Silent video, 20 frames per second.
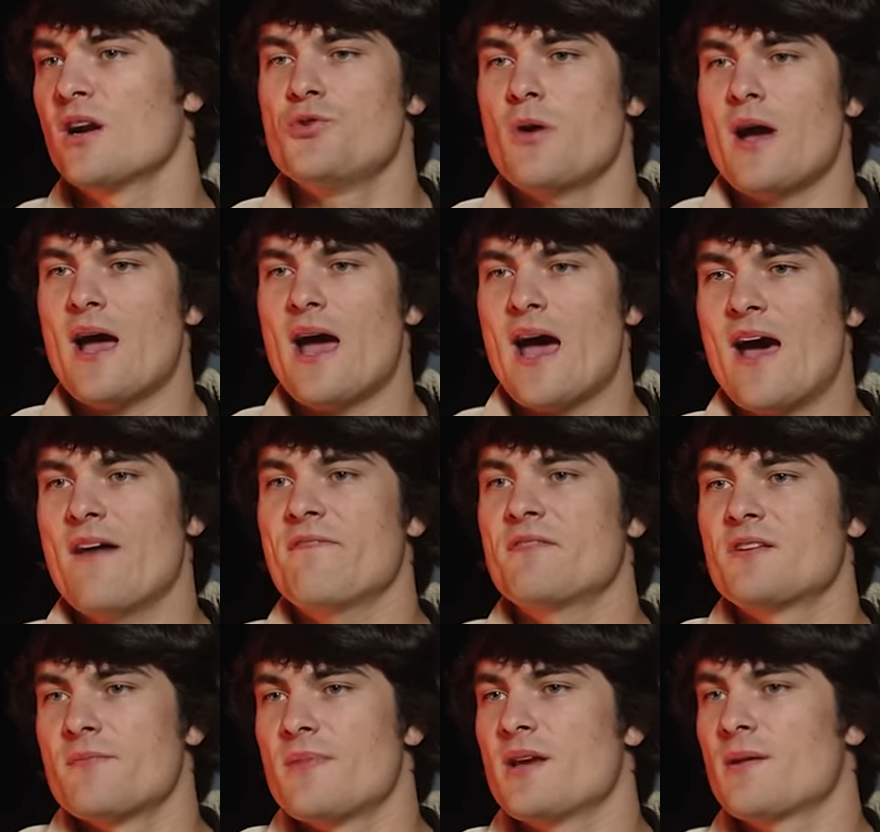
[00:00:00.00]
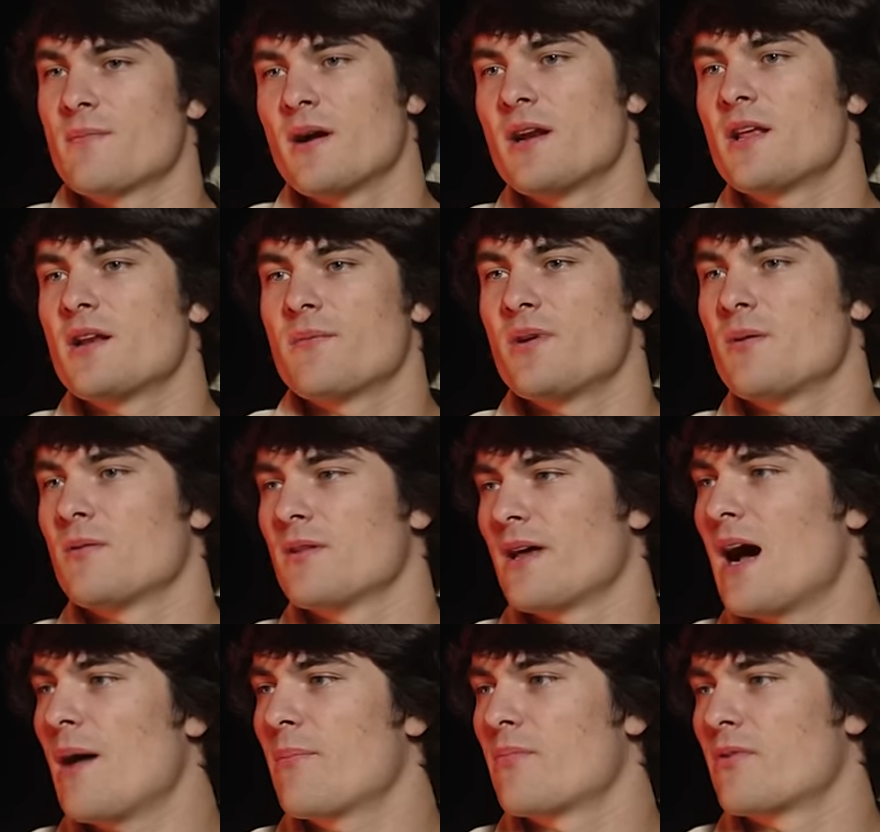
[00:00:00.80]
You have to make money to be able
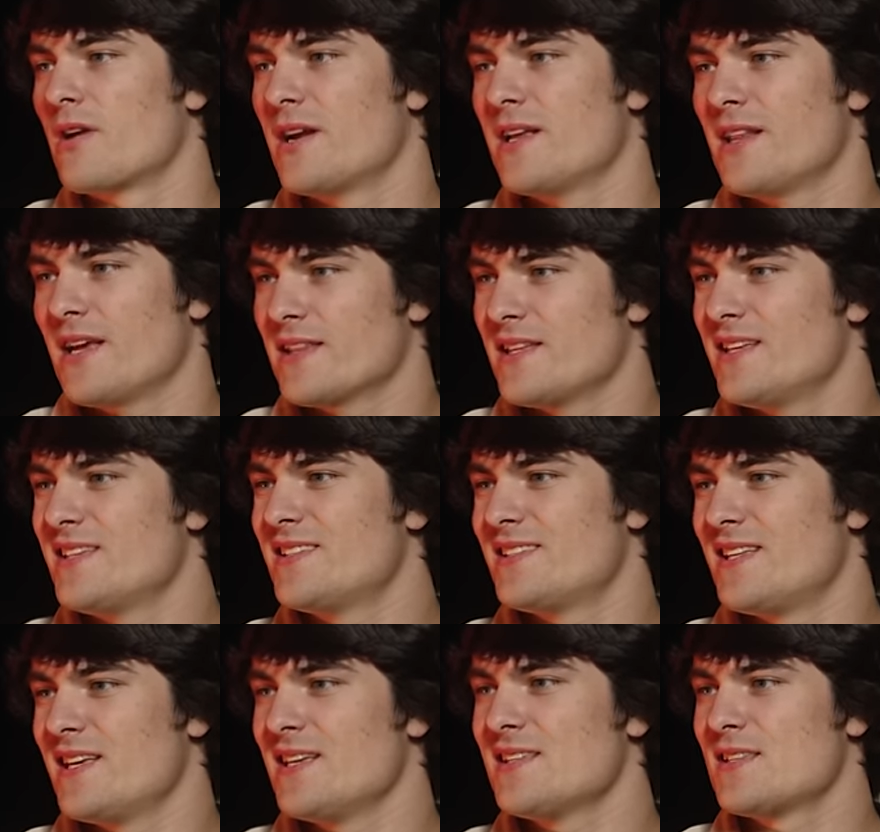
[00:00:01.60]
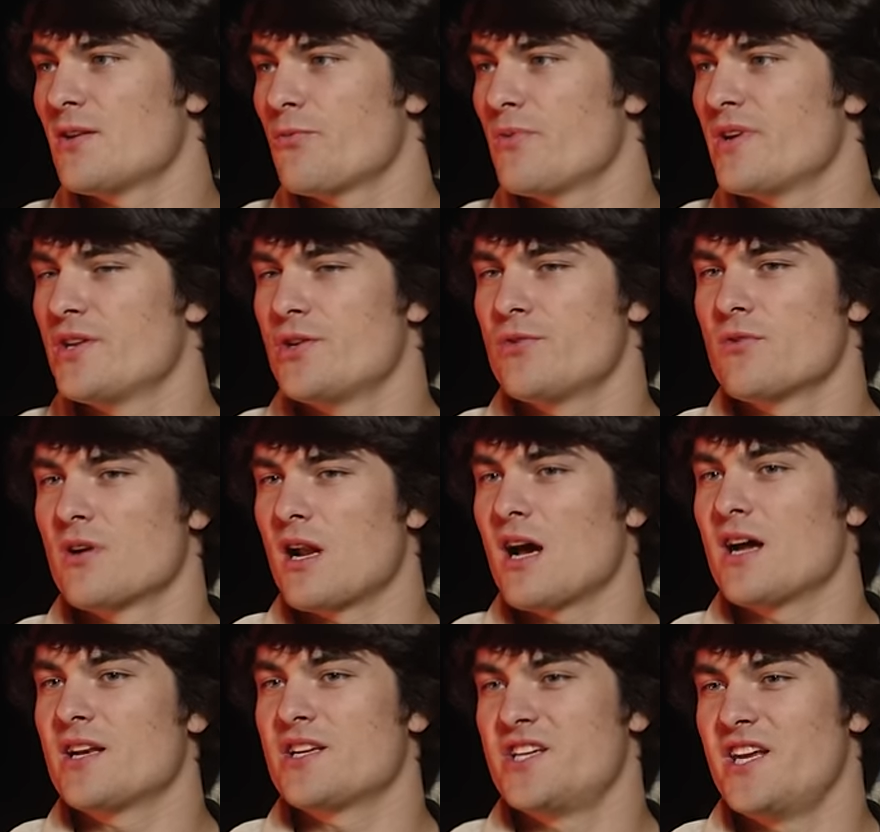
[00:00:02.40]
to operate. Like these yeah. things that we do are
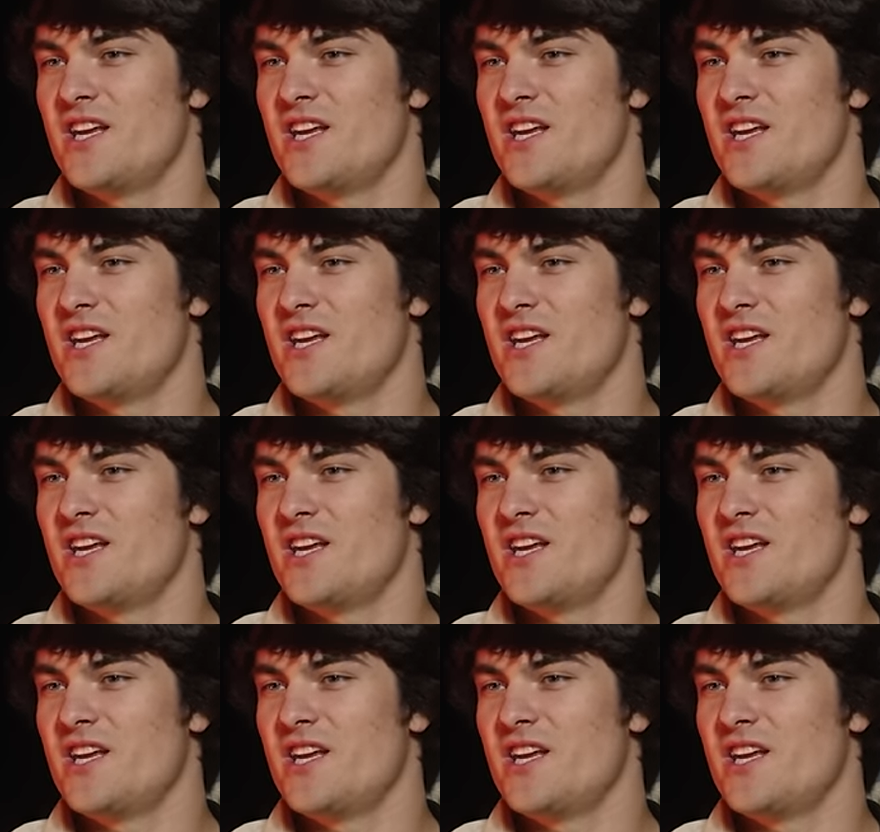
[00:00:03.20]
not